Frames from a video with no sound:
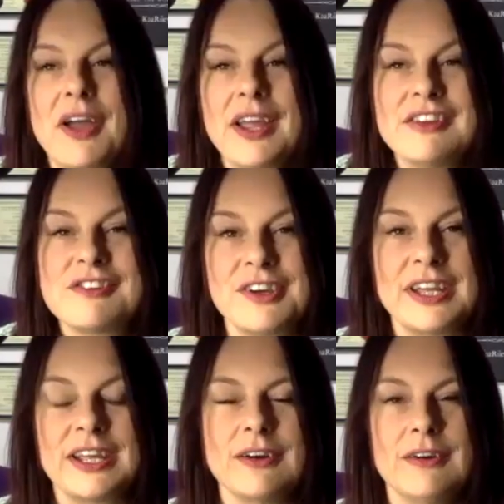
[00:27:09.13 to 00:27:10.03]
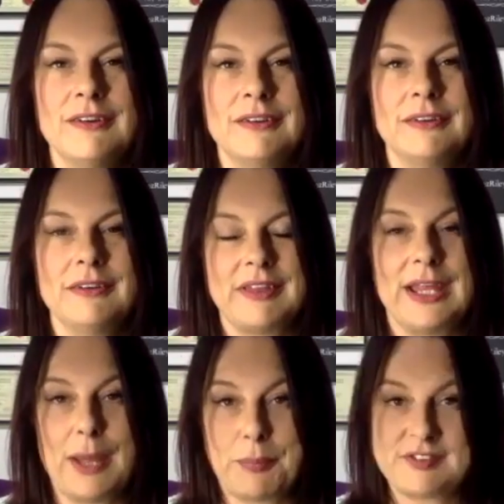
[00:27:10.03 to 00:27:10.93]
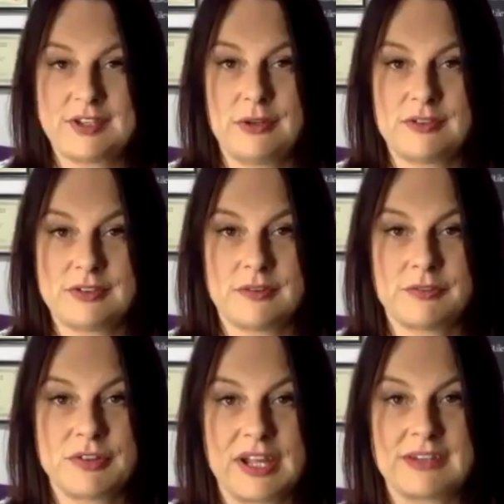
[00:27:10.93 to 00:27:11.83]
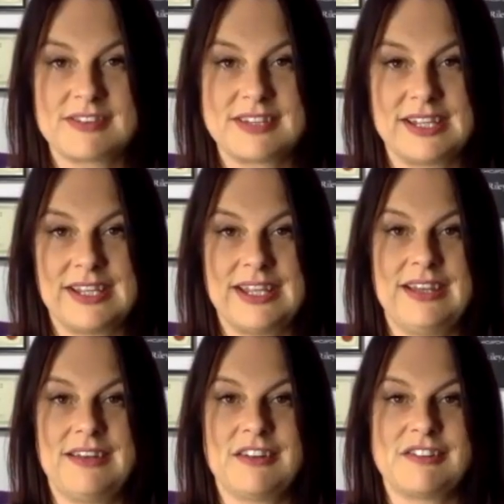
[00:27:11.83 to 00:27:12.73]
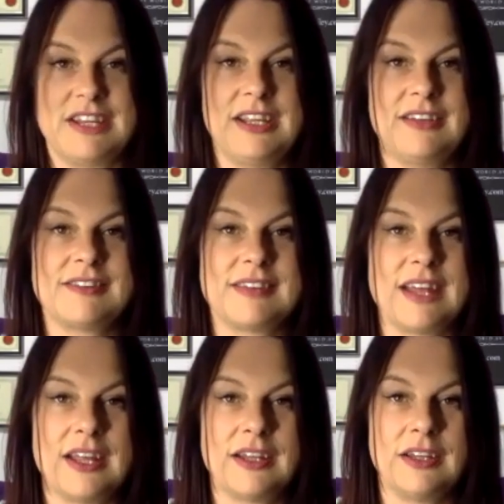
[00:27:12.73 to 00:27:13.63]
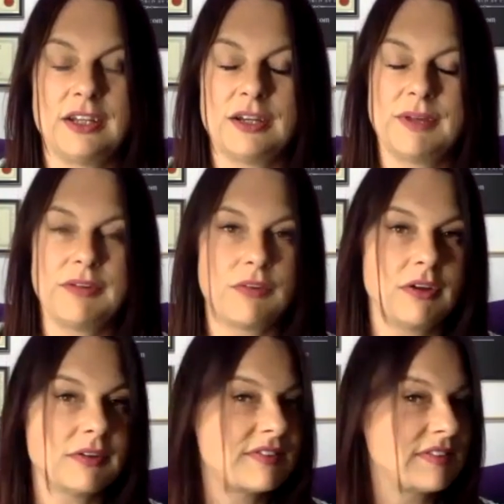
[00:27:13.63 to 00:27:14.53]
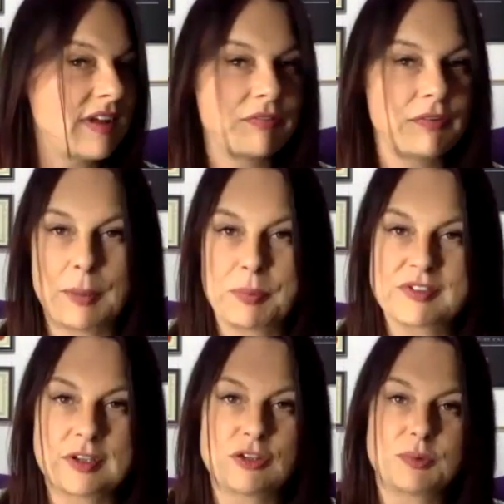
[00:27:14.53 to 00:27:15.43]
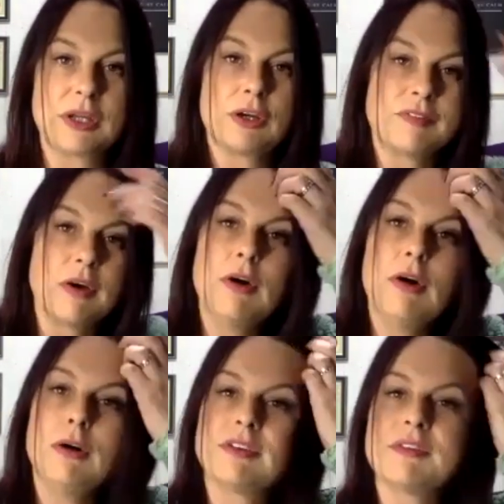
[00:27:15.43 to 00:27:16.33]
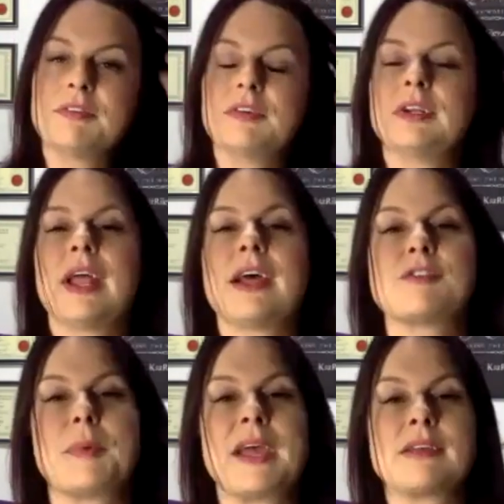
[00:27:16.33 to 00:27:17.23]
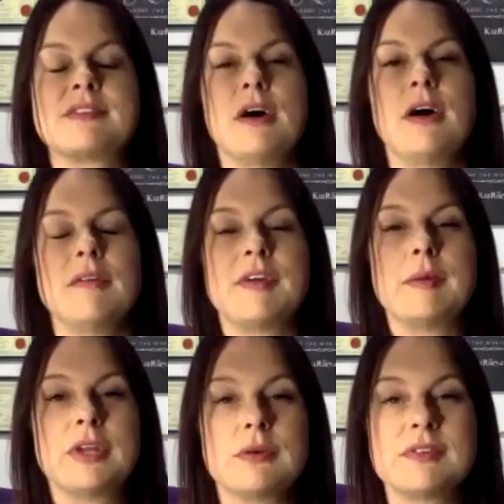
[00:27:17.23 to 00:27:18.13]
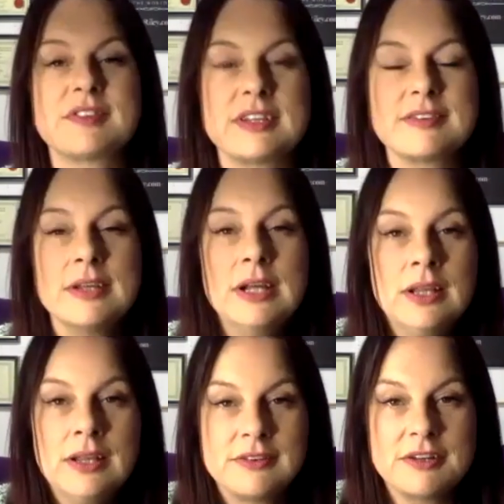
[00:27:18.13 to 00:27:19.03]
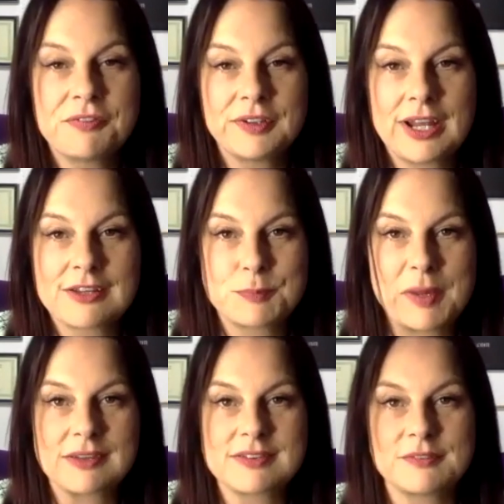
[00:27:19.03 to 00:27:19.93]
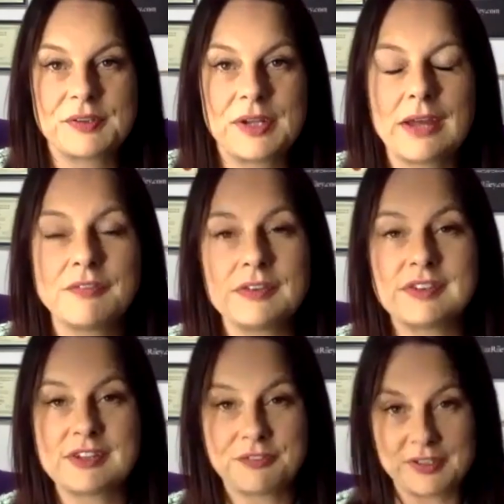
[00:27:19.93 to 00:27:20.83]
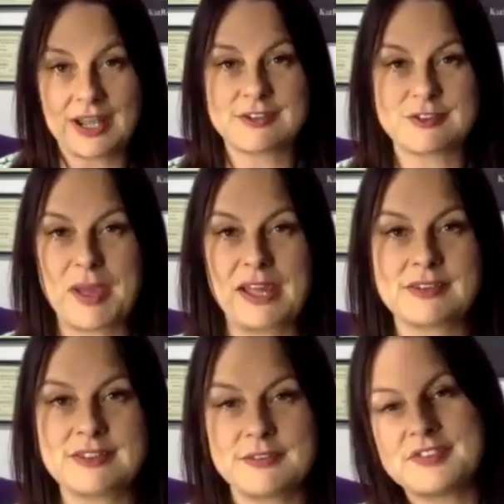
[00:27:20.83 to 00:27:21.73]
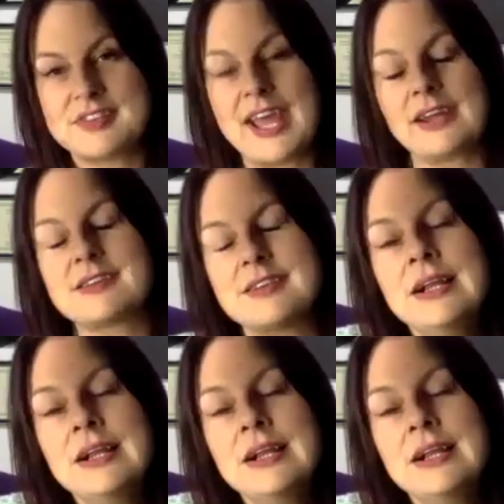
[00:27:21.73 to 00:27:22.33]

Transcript: enjoying all the episodes of Trancing in the Sheets, then, we have got several episodes. We cover all different aspects of hypnosis, different aspects of life, and different aspects of sex.